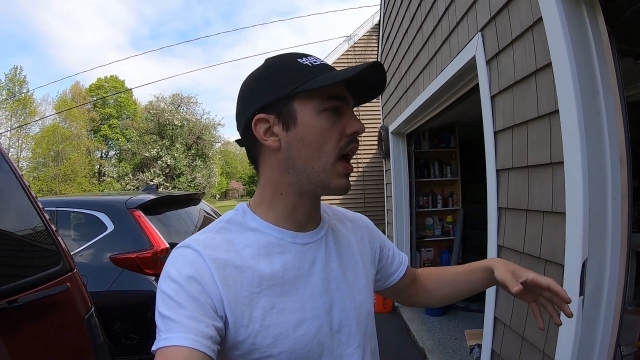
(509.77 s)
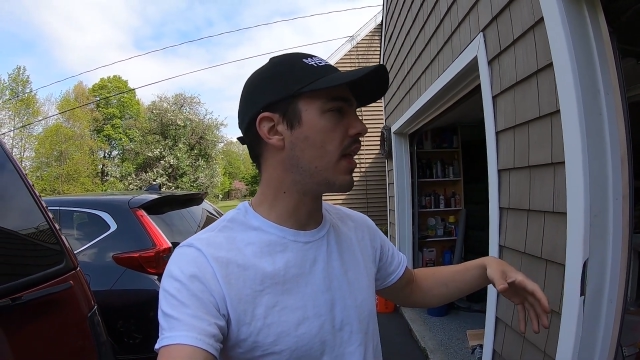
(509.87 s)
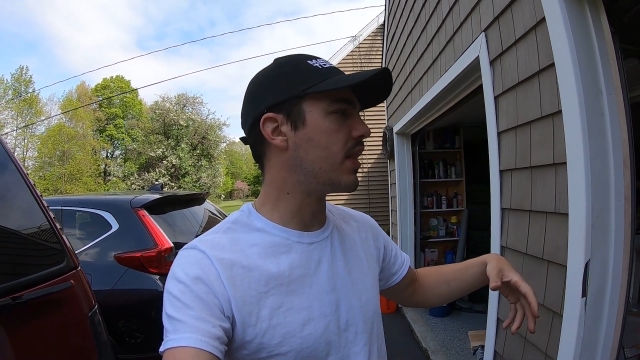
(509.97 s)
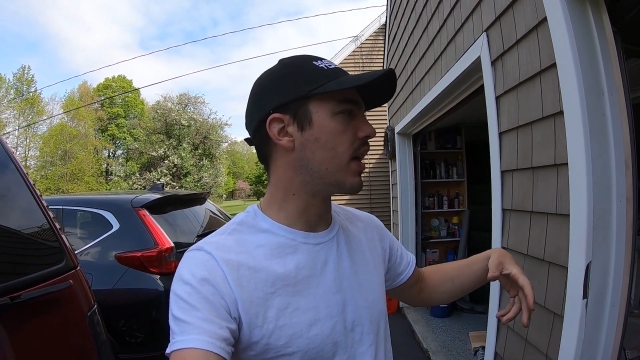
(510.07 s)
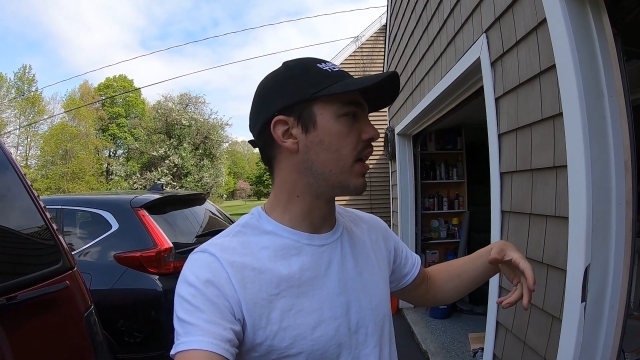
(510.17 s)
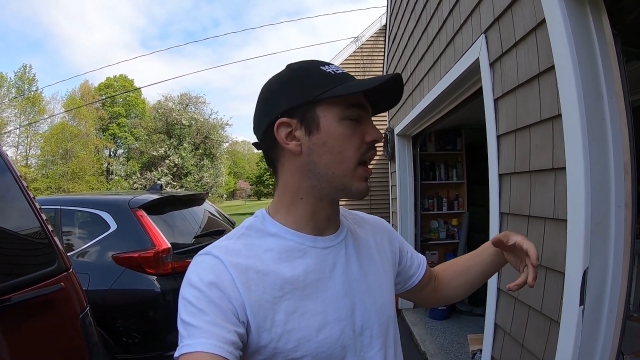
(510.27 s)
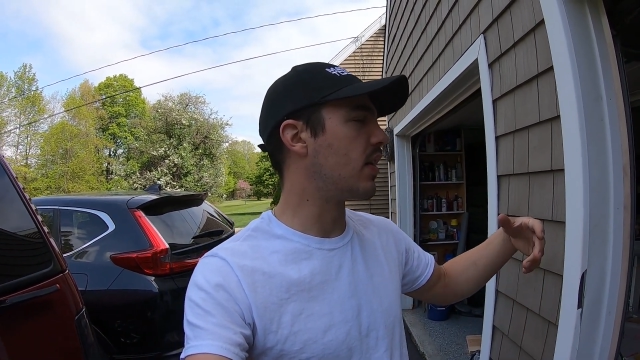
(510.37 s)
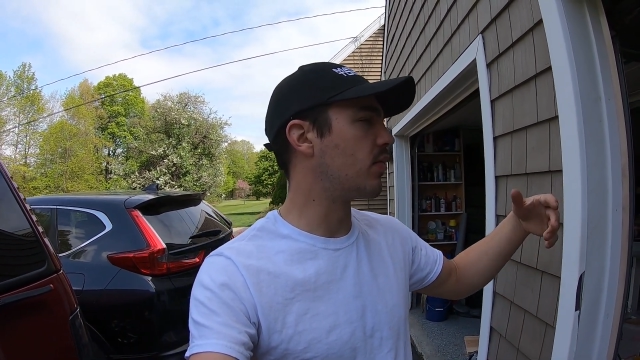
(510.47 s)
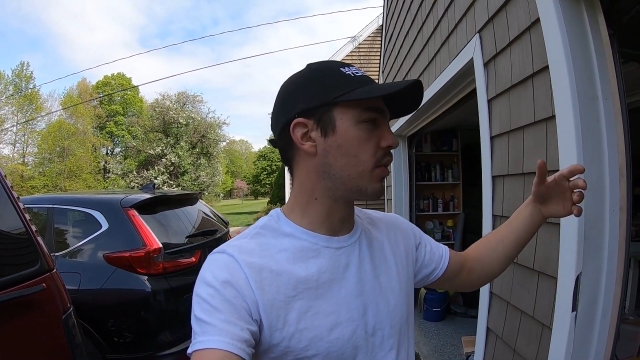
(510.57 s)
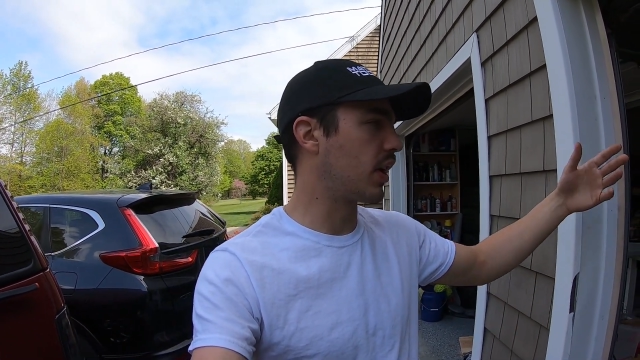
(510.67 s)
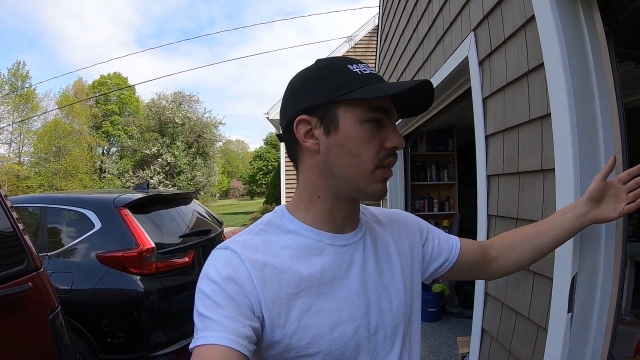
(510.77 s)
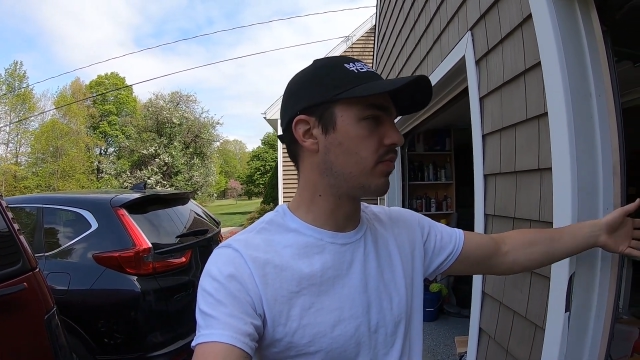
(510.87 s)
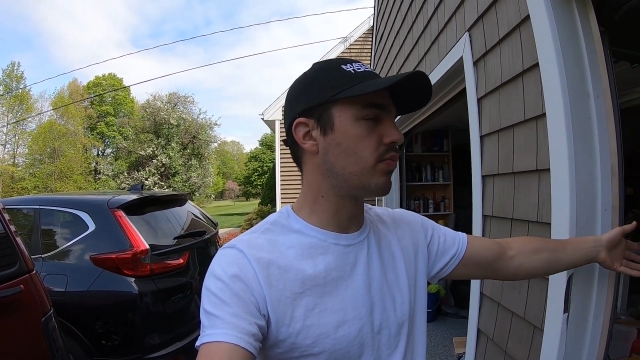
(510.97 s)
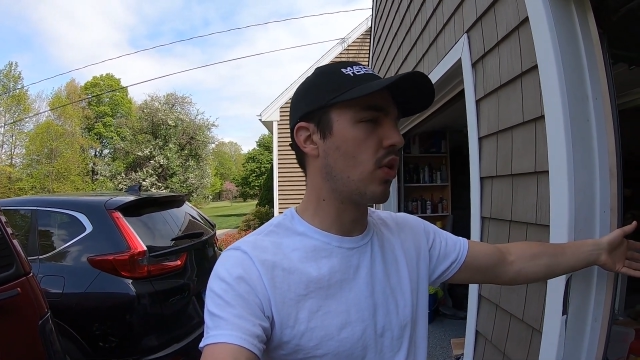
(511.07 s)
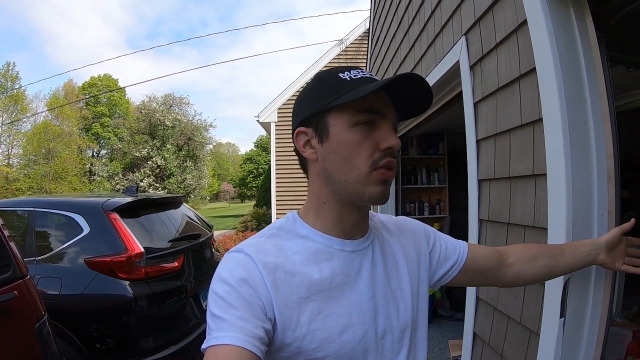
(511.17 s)
and then when I
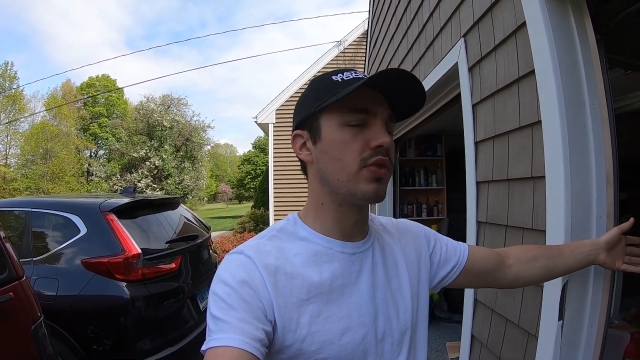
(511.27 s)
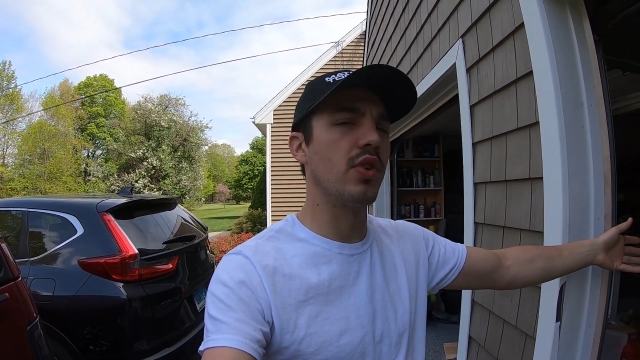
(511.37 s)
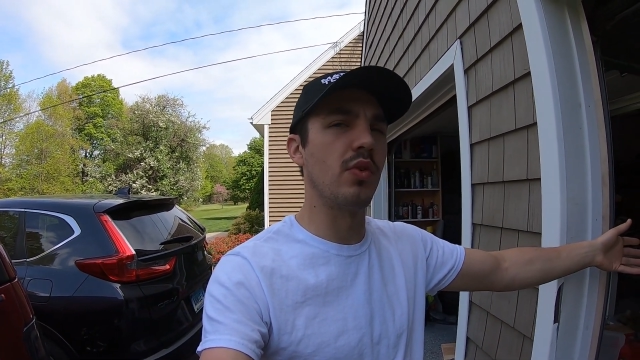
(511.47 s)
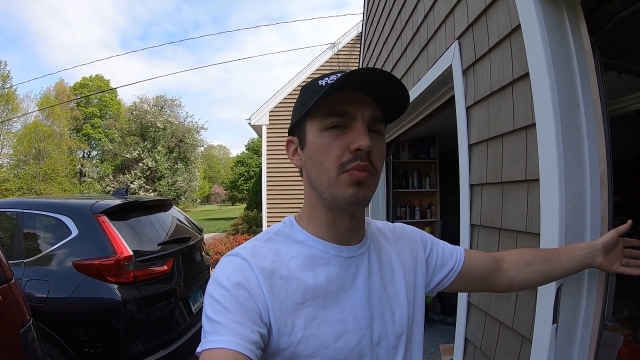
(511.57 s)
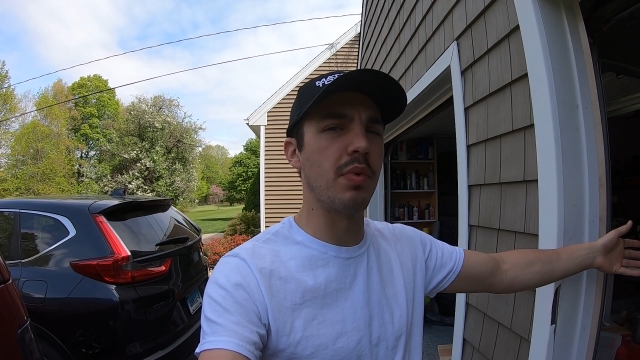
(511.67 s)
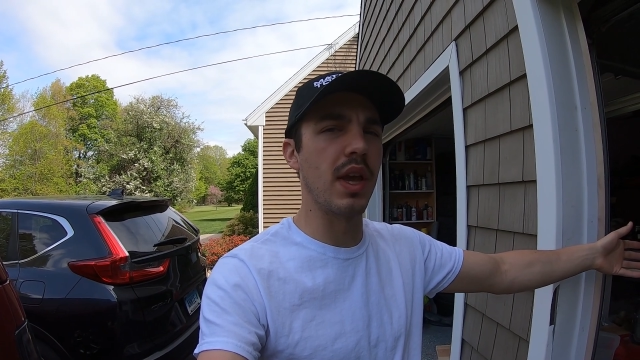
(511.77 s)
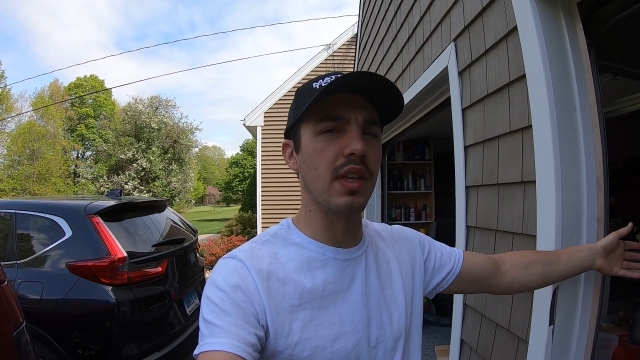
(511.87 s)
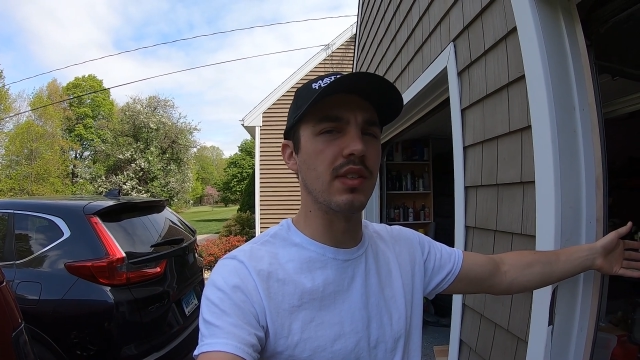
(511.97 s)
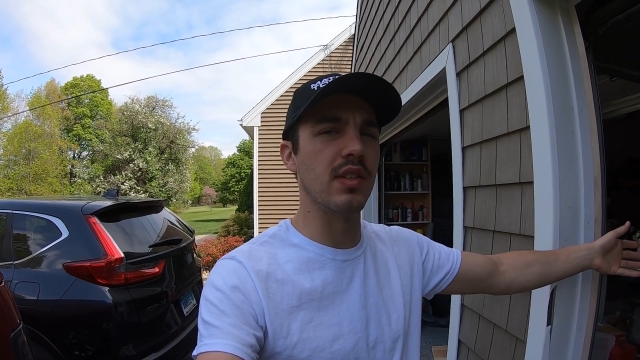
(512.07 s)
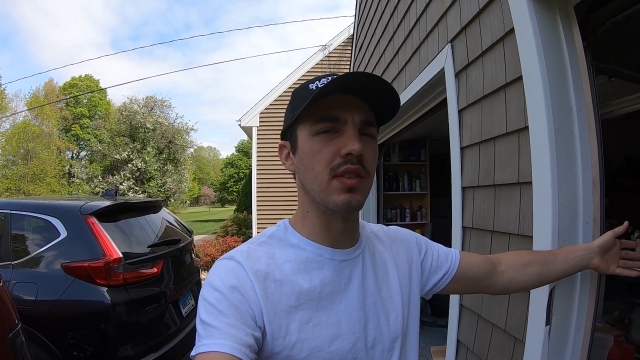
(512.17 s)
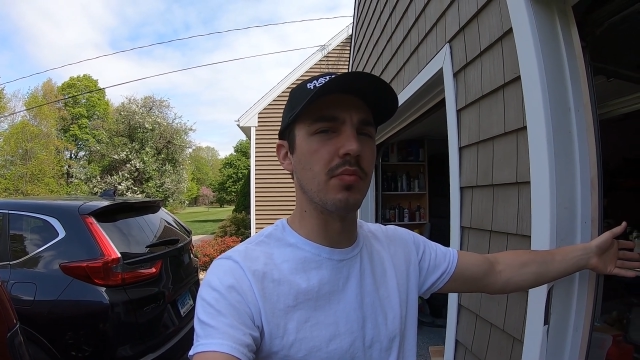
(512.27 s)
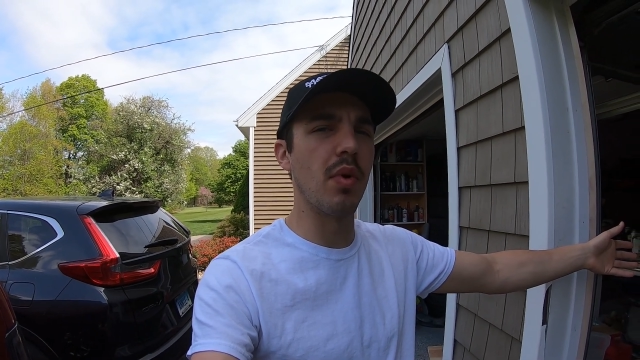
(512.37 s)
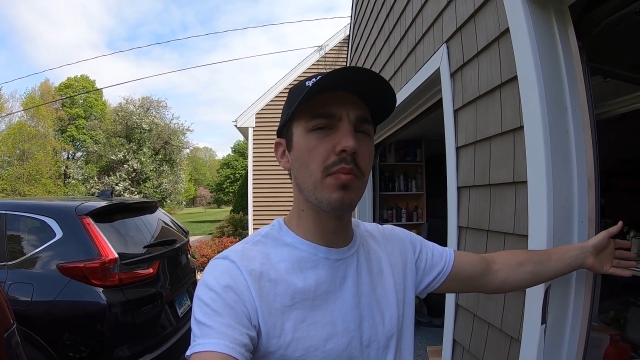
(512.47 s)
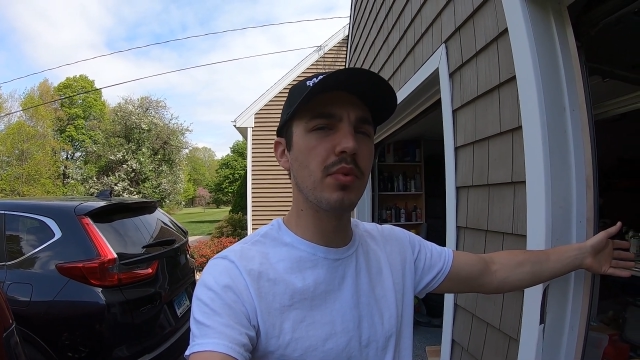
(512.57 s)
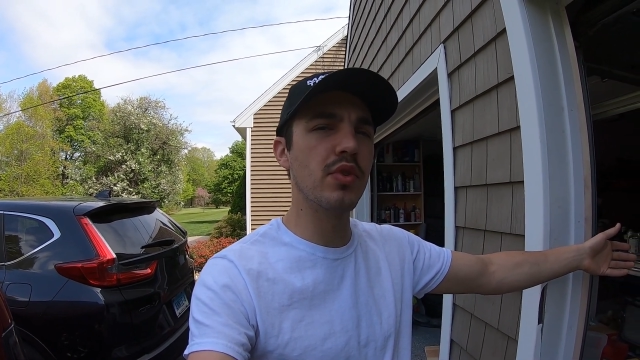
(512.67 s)
also painted the
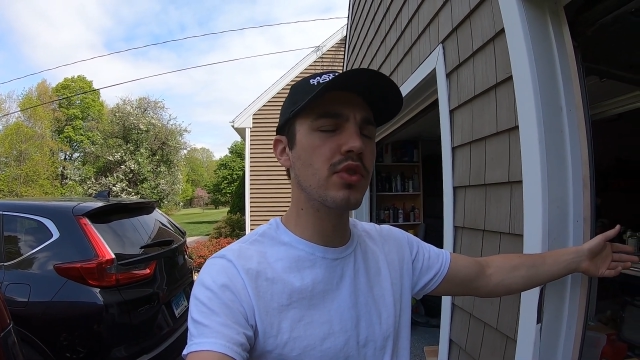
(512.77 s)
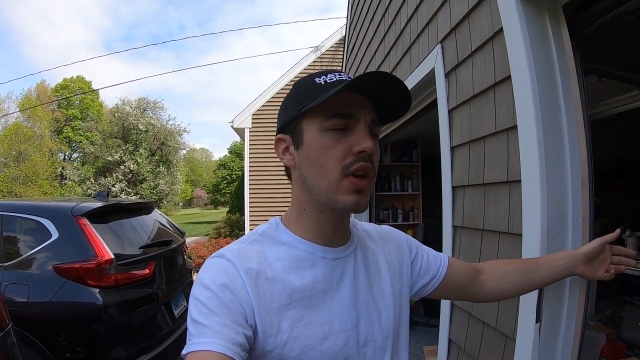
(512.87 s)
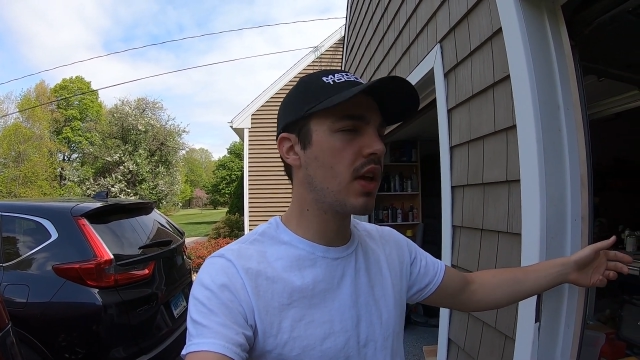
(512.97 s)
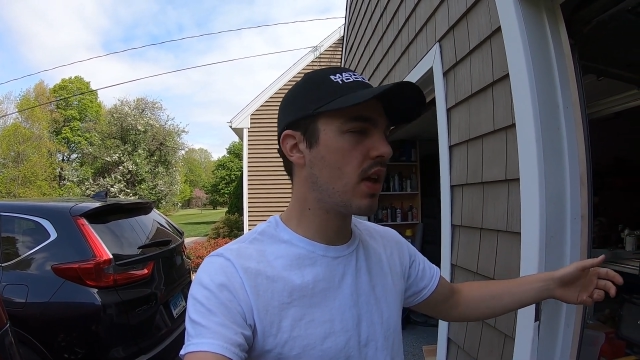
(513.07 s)
bumpers,